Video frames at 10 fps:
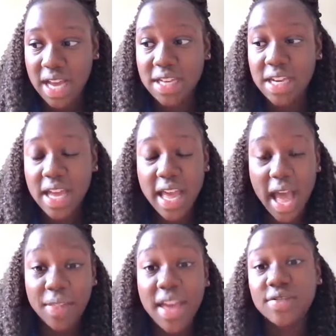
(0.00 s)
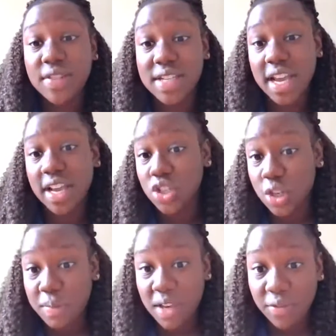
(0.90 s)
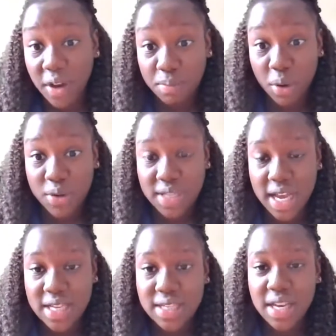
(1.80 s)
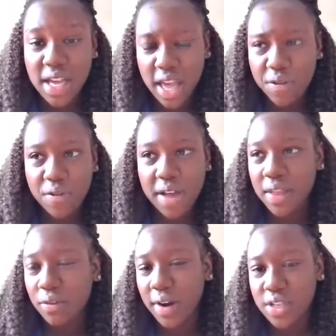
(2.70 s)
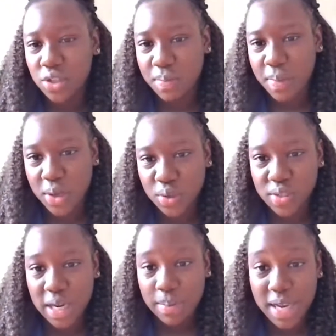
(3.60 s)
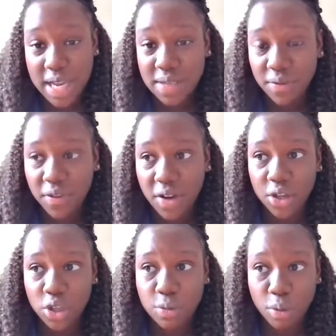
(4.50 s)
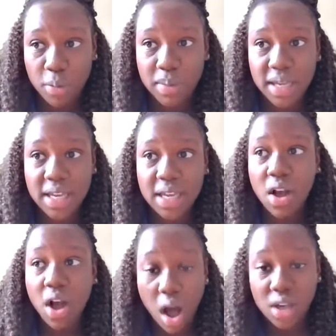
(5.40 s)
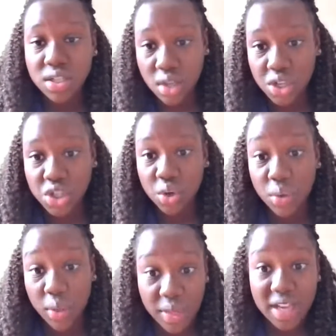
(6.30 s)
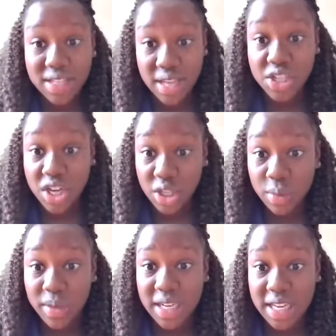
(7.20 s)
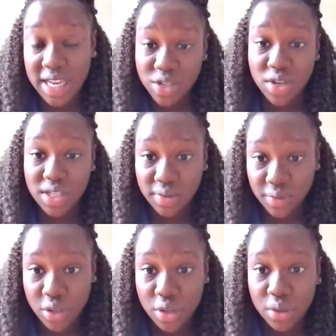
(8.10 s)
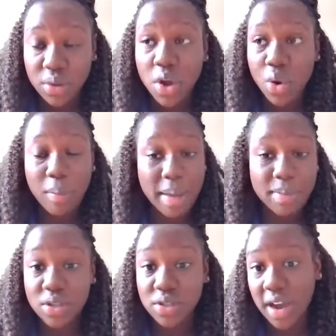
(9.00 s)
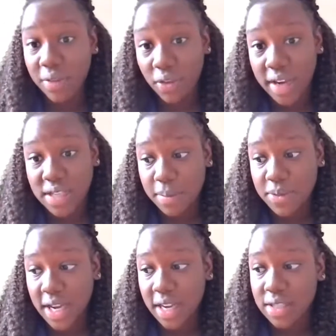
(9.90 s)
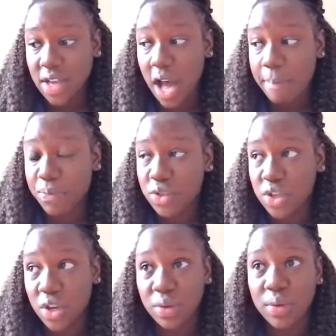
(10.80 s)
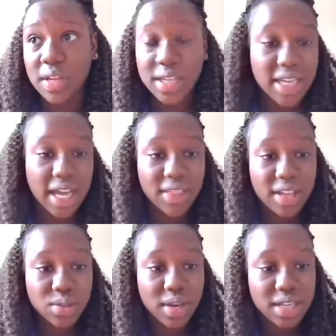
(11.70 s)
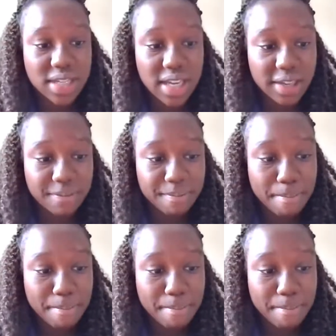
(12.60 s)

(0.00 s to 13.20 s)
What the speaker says: And at the end of the day, it should be a fun process. If you find that writing your personal statement isn't fun, you probably aren't touching on the things that are genuinely interesting for you, or maybe you don't have the right subject. So yeah, that's what I'd say.